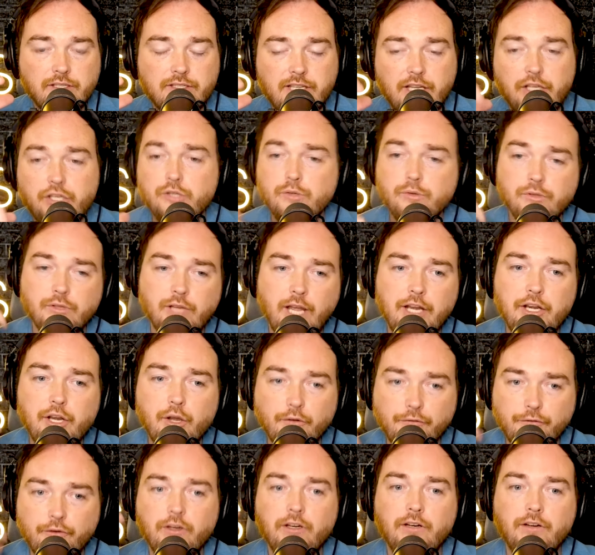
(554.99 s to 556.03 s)
Because I
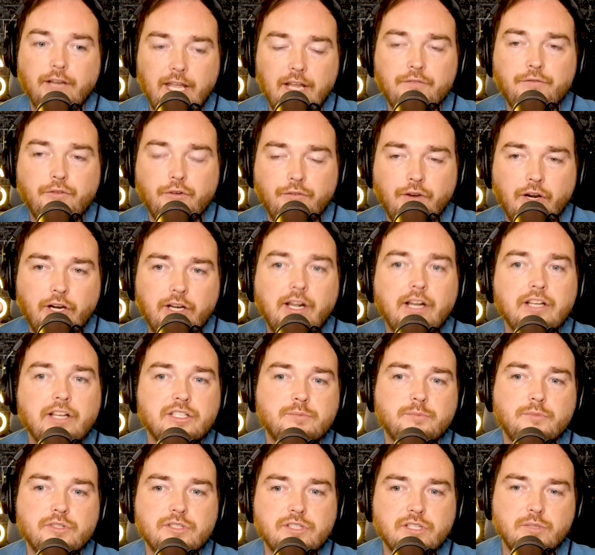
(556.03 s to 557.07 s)
know for a handful of our
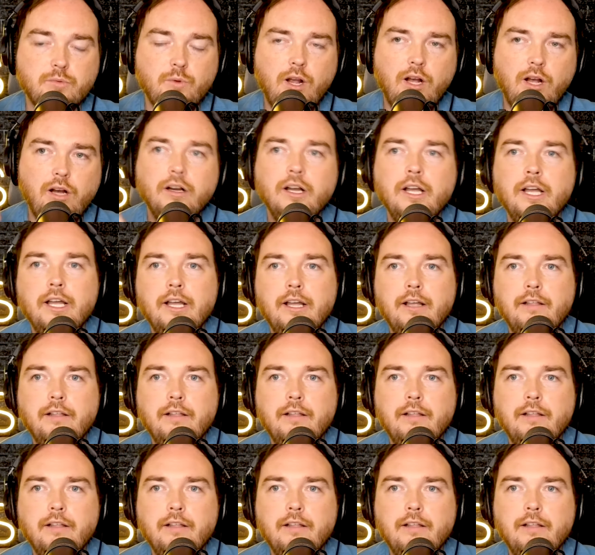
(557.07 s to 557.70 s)
customers as well,